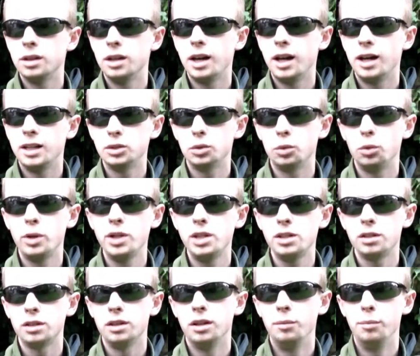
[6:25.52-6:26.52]
As always,
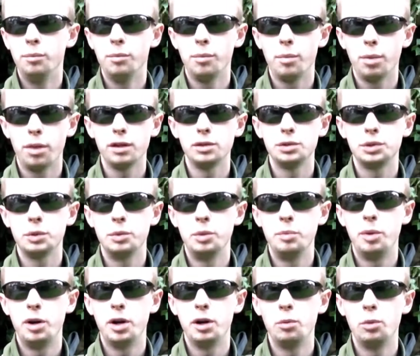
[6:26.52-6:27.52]
thanks for coming
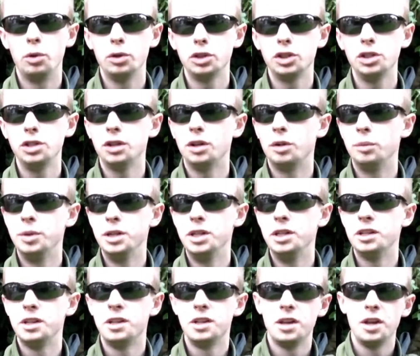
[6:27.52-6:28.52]
by and watching. I'll be
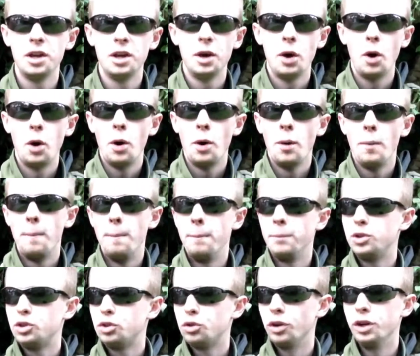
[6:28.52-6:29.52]

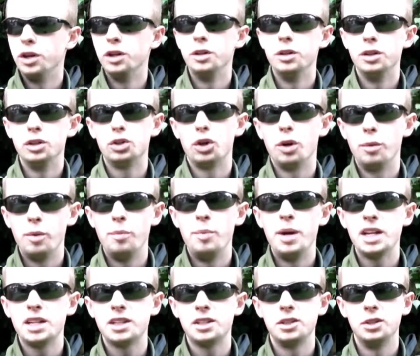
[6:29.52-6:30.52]
trying my
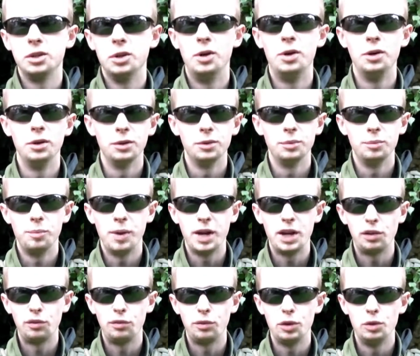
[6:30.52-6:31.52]
best to
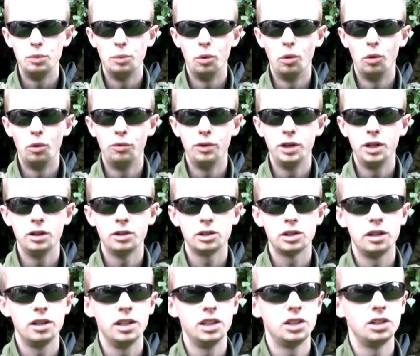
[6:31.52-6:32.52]
make a few more videos
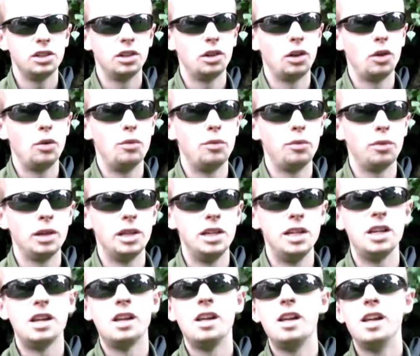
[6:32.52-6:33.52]
like this that hopefully
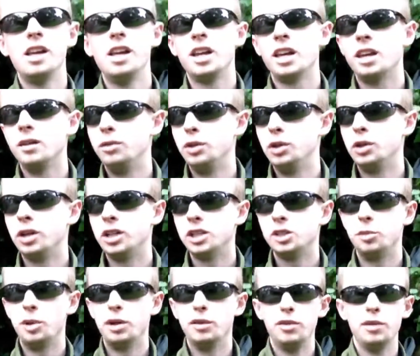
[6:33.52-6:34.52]
give you guys
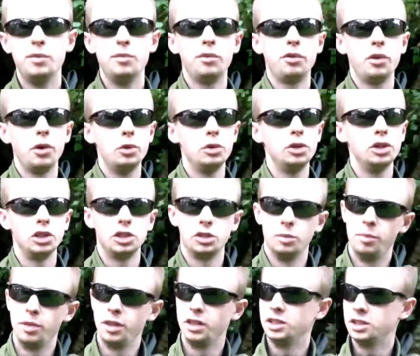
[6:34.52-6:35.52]
a bit of info, just
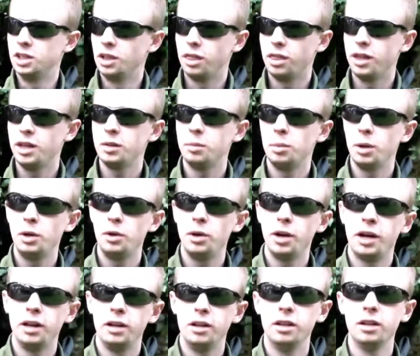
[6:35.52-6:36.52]
some things to think about,
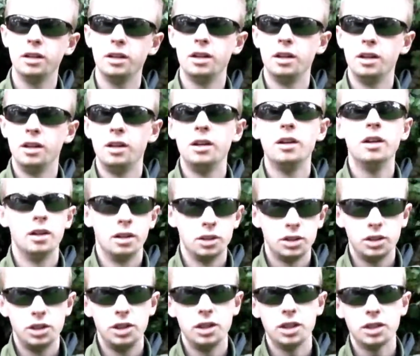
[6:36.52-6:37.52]
and I'll
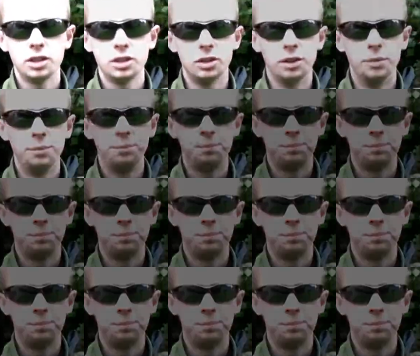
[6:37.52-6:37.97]
see you next time.